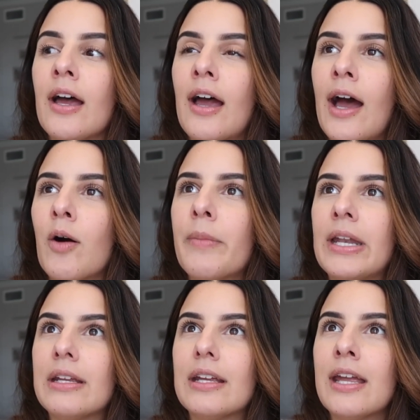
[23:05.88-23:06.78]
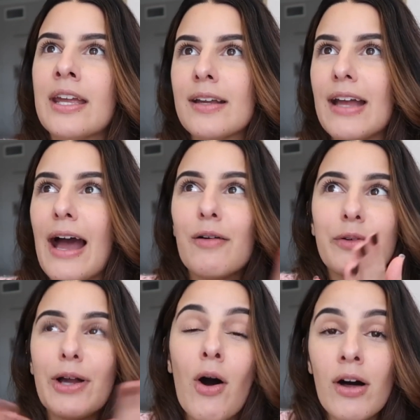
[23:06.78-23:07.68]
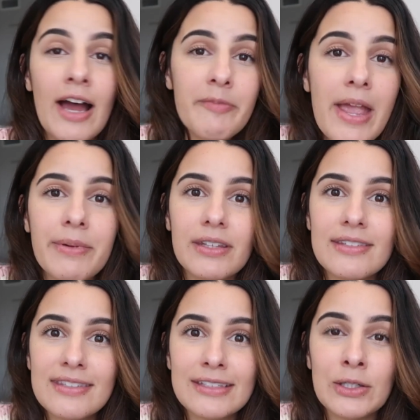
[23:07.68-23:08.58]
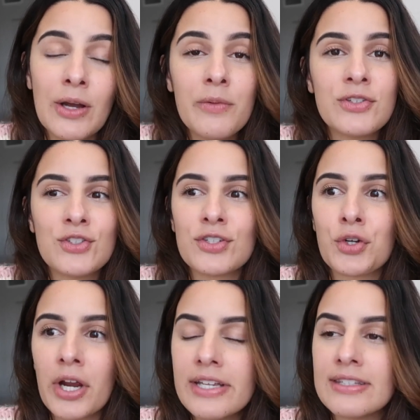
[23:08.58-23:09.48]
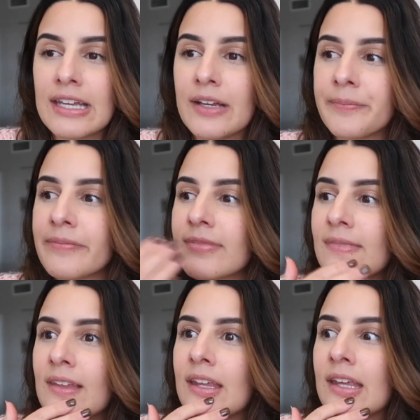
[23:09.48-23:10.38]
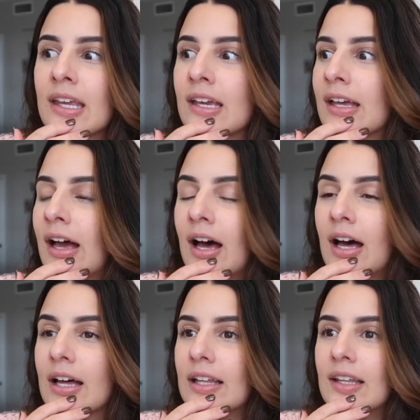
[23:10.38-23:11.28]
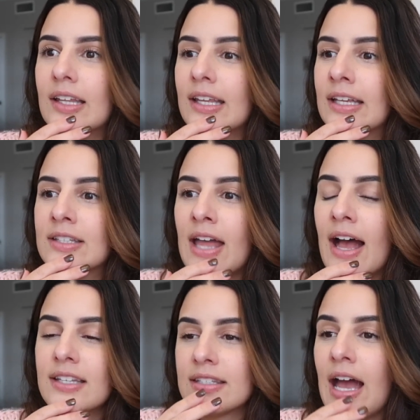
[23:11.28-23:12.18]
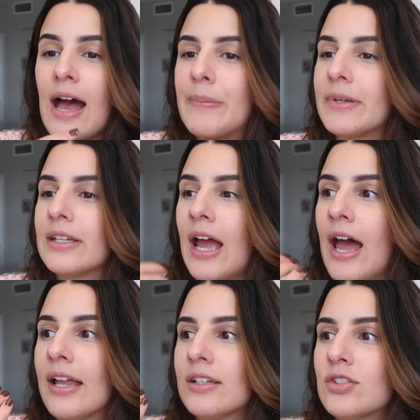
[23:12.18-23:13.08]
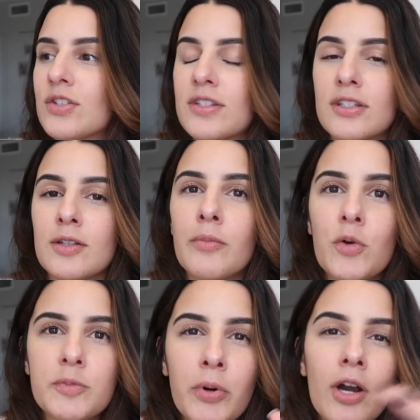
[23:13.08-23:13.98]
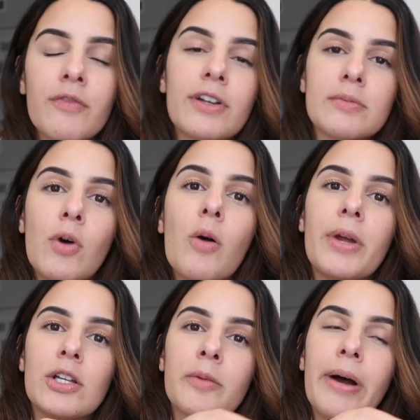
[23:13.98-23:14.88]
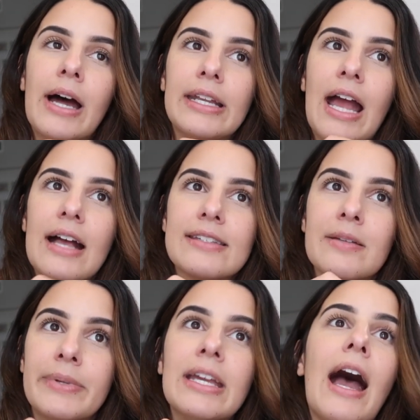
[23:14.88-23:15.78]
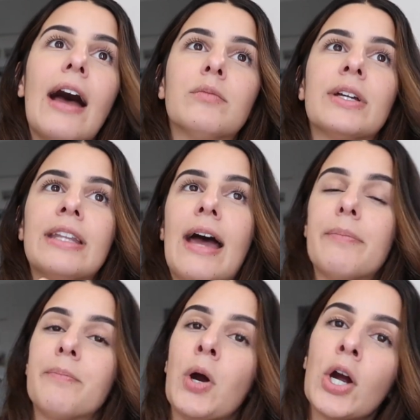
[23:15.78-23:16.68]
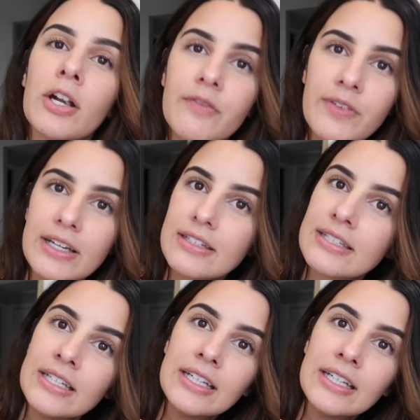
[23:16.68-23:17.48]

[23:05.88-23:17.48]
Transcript: how we all have babies, you know, it's just crazy. It has to happen at just the most perfect moment your body has to be at, when that perfect